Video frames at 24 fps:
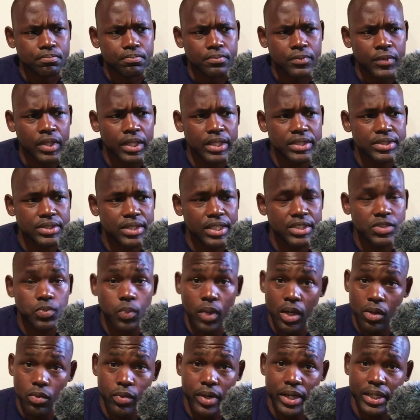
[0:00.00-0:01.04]
It's
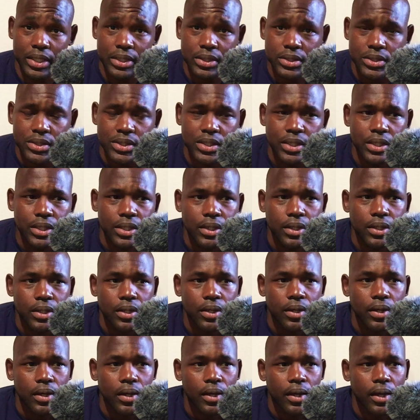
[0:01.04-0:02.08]
well written.
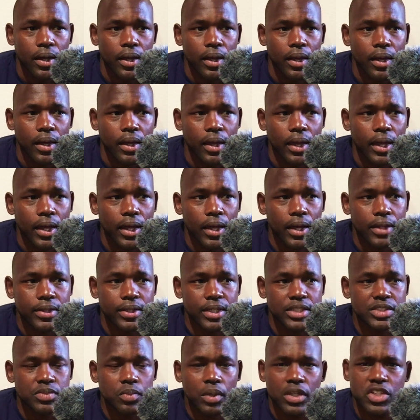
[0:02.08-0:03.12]
And I think
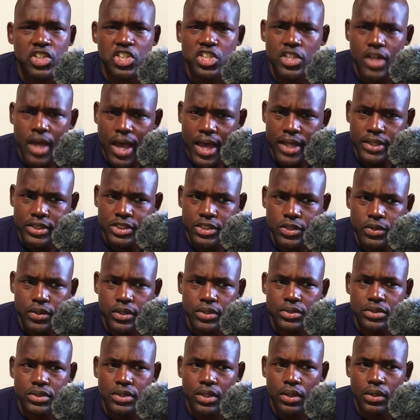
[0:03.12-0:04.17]
it's well shot too. There
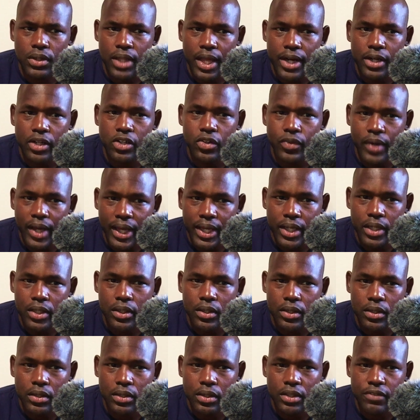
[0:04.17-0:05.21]
are a lot of great
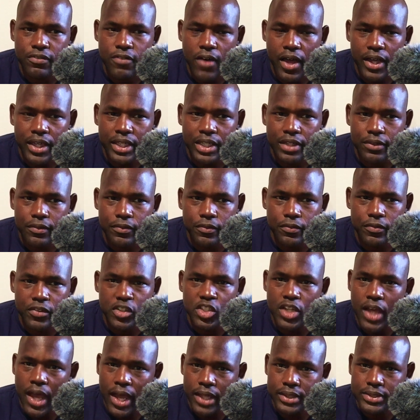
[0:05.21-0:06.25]
evocative
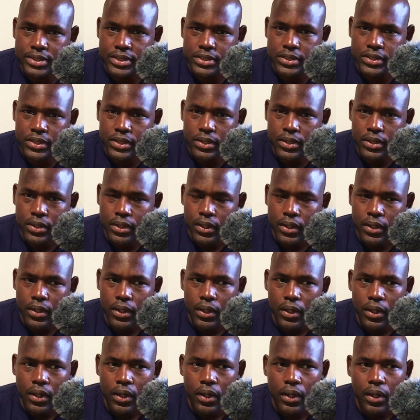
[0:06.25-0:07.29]
shots
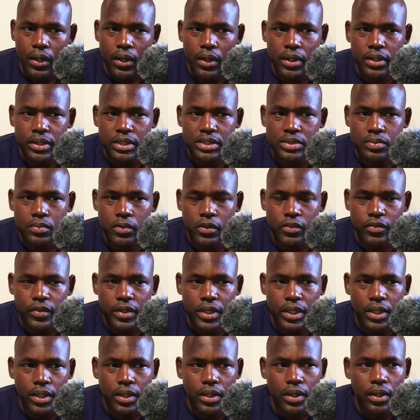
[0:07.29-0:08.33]
in this
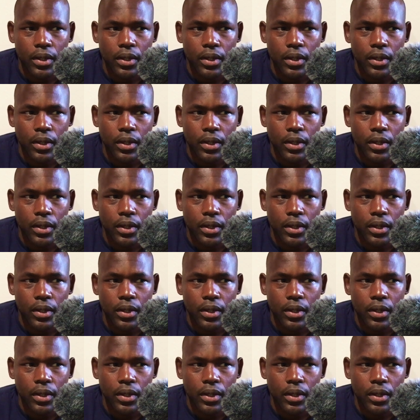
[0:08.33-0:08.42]
movie